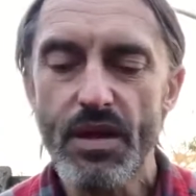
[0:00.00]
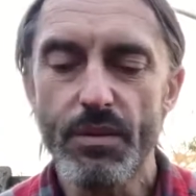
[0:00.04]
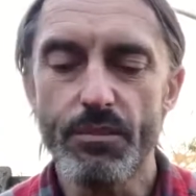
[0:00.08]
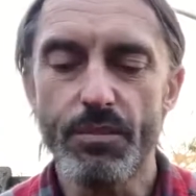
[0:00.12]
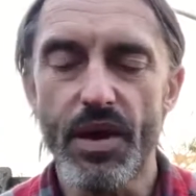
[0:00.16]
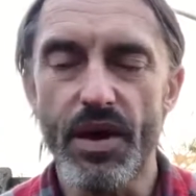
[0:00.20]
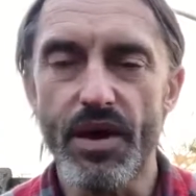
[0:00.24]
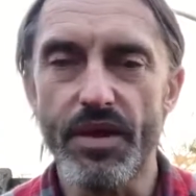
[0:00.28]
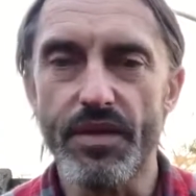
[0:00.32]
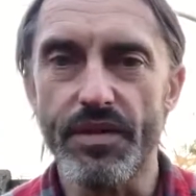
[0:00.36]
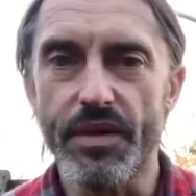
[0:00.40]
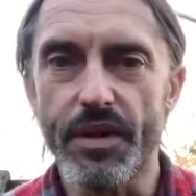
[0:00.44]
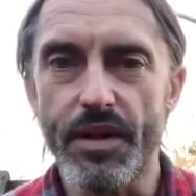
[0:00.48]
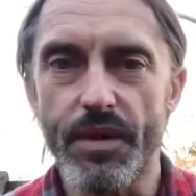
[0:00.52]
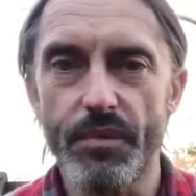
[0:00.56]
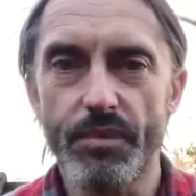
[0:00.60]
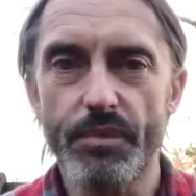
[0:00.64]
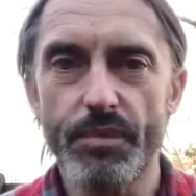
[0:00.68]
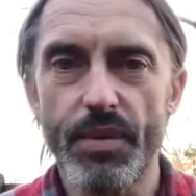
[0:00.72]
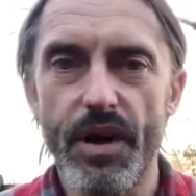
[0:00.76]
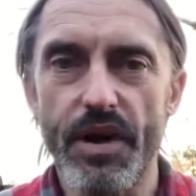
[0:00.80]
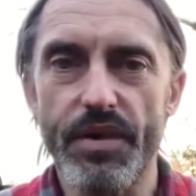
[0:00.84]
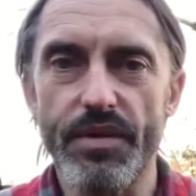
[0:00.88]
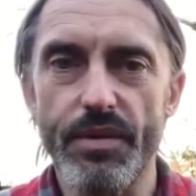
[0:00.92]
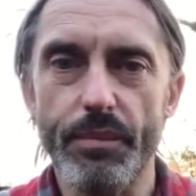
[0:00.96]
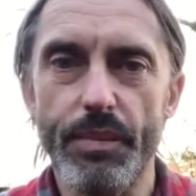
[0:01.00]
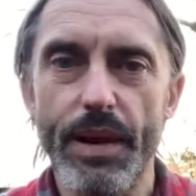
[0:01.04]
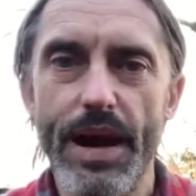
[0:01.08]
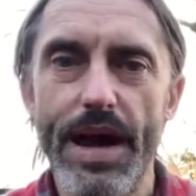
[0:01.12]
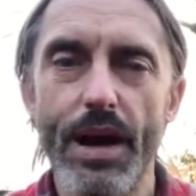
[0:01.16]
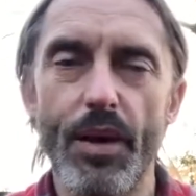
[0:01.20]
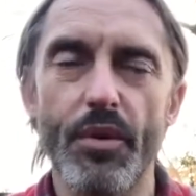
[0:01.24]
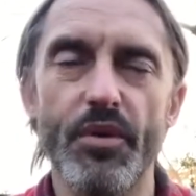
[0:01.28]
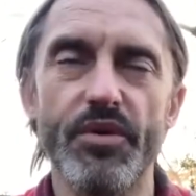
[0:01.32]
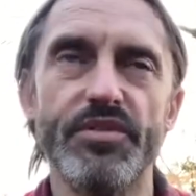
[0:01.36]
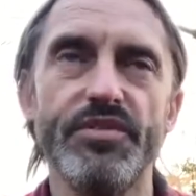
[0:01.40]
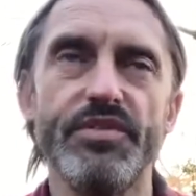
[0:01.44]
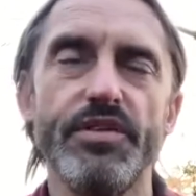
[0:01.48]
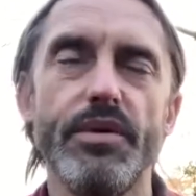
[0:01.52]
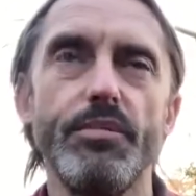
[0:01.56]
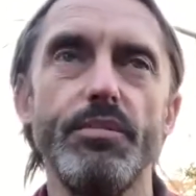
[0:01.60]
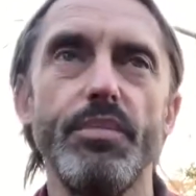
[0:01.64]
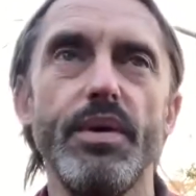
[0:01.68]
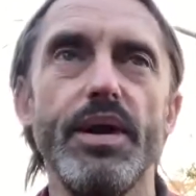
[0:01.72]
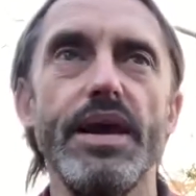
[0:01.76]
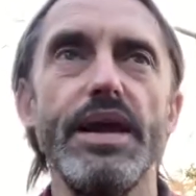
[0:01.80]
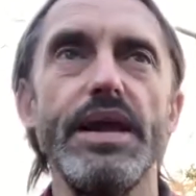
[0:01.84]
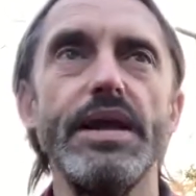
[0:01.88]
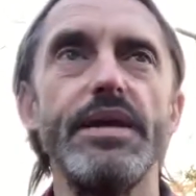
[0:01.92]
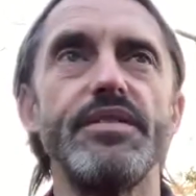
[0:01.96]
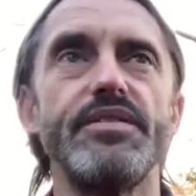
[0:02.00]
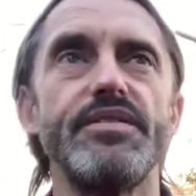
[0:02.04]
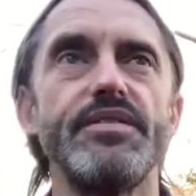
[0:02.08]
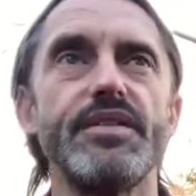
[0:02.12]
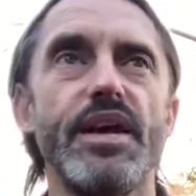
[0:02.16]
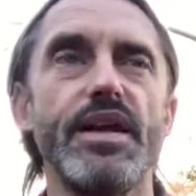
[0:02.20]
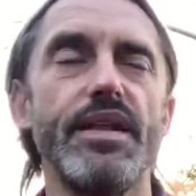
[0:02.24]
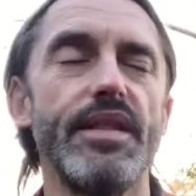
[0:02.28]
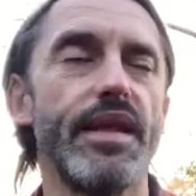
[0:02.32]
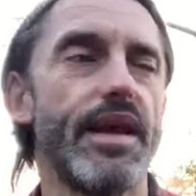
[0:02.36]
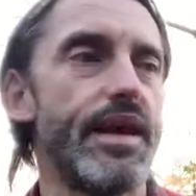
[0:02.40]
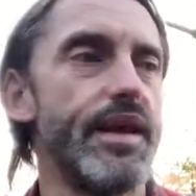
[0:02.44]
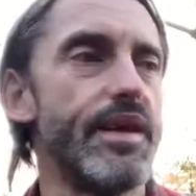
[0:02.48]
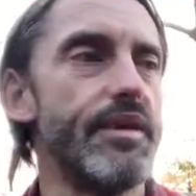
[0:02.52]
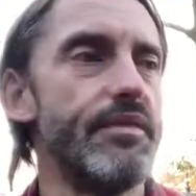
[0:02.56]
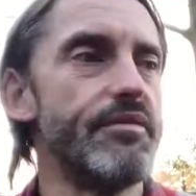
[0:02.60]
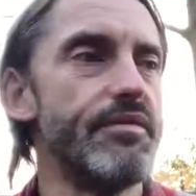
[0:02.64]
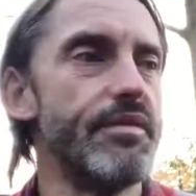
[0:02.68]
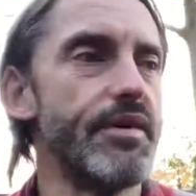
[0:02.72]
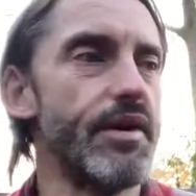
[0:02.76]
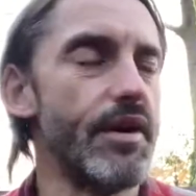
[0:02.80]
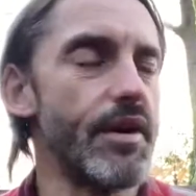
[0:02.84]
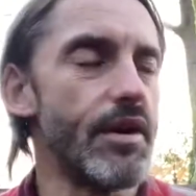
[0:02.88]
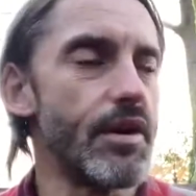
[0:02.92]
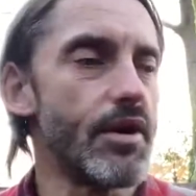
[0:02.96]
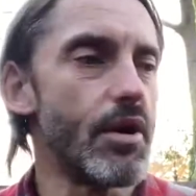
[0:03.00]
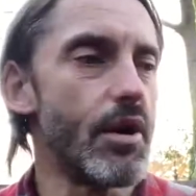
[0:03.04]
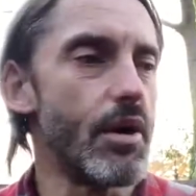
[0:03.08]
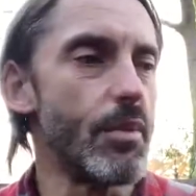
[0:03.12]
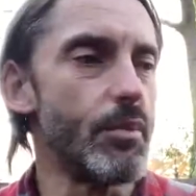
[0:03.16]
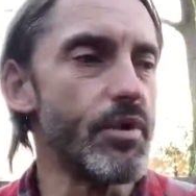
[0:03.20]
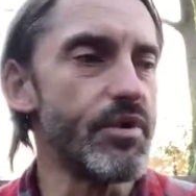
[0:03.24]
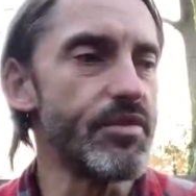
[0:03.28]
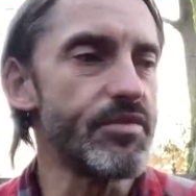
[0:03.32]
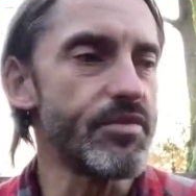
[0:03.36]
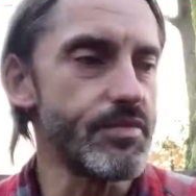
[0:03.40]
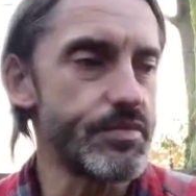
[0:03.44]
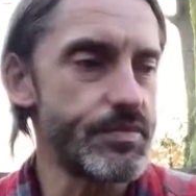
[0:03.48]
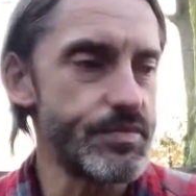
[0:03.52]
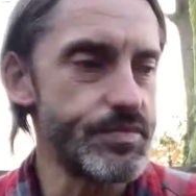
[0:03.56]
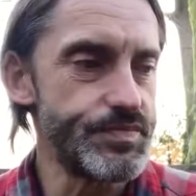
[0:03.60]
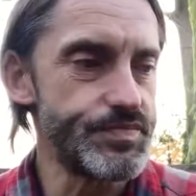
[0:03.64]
by the by the powers that be. Say that in inverted commas,